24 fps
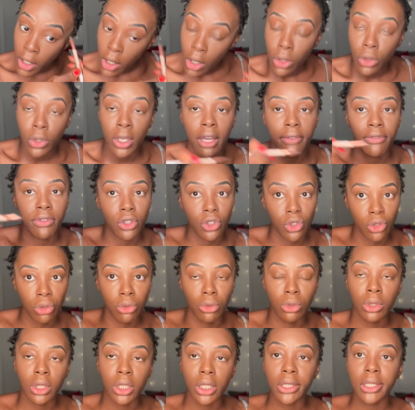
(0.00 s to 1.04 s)
you have the
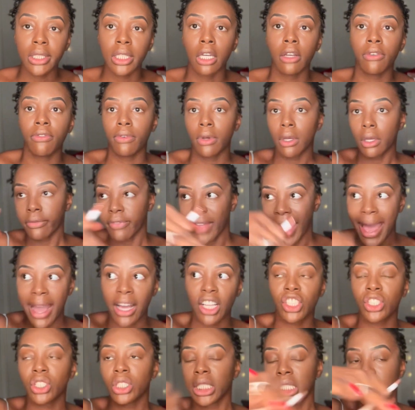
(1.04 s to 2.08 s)
tours of
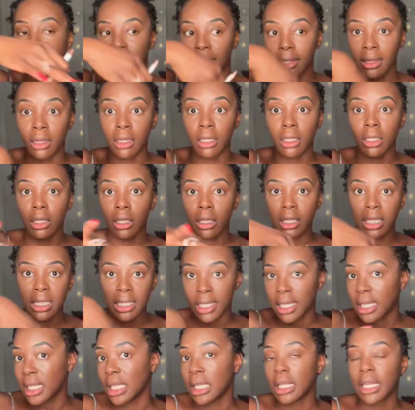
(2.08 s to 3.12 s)
actually the
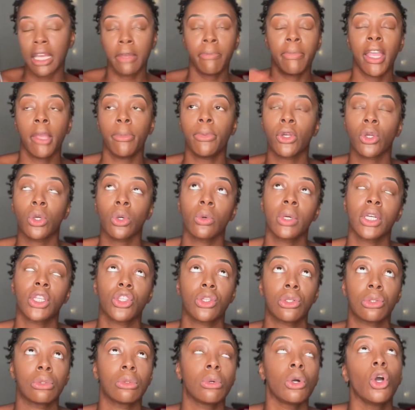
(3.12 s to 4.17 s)
city. Like maybe you're going
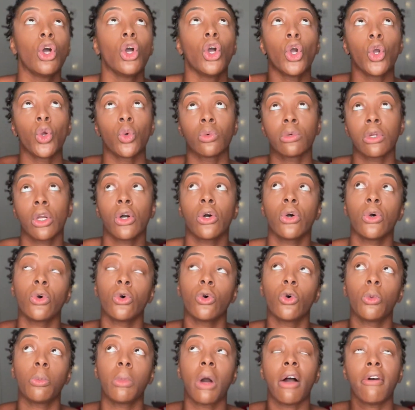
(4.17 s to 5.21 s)
to
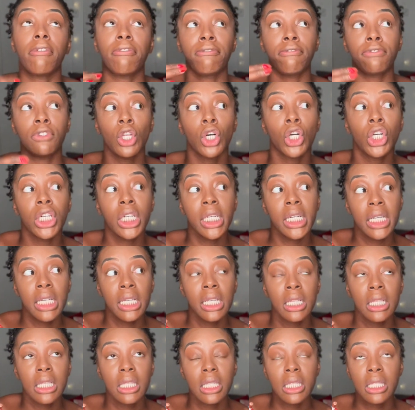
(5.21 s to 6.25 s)
Rome,
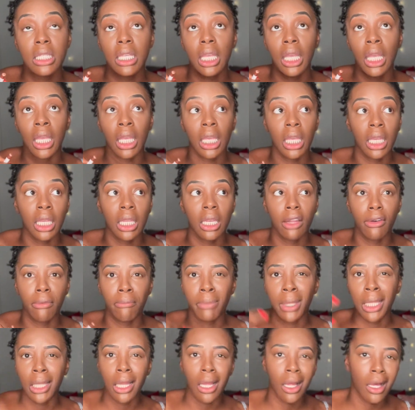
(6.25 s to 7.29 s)
Florence, and
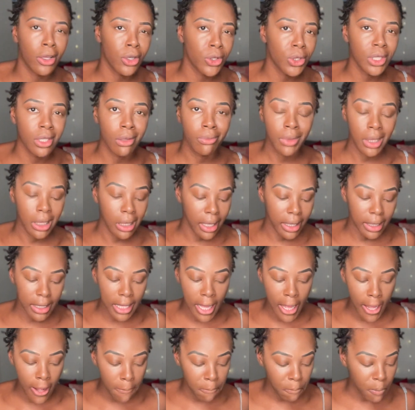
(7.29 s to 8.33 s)
Milan or something like
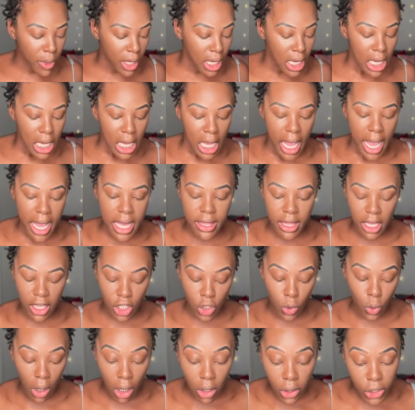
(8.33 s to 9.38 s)
that. And then
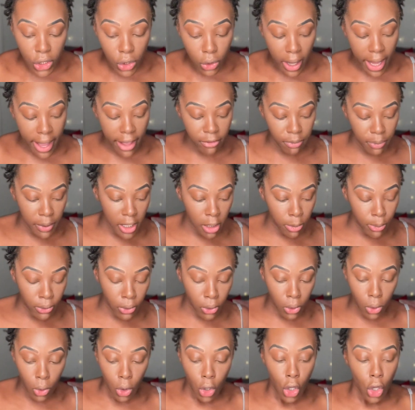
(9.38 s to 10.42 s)
you also have
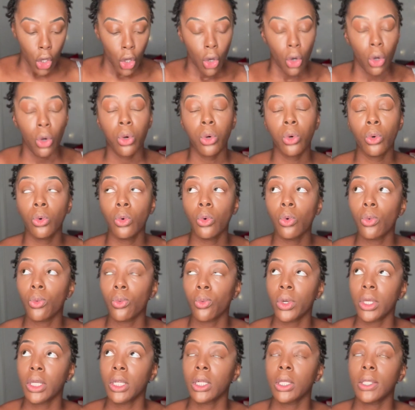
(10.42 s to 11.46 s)
people who
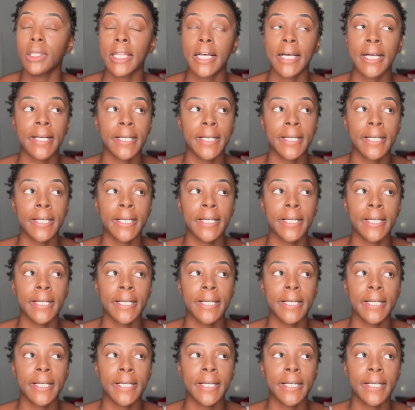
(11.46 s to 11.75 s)
will,